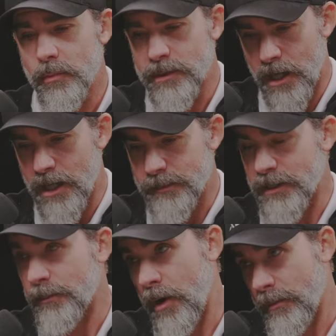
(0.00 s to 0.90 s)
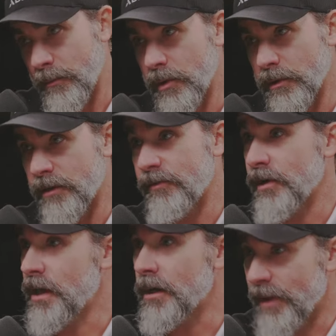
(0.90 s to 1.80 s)
We talked about the problem earlier
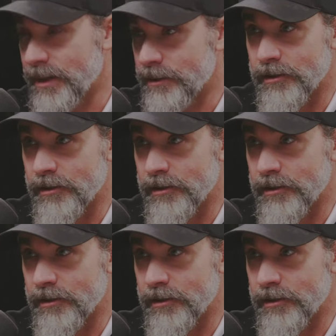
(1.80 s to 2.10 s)
for young men.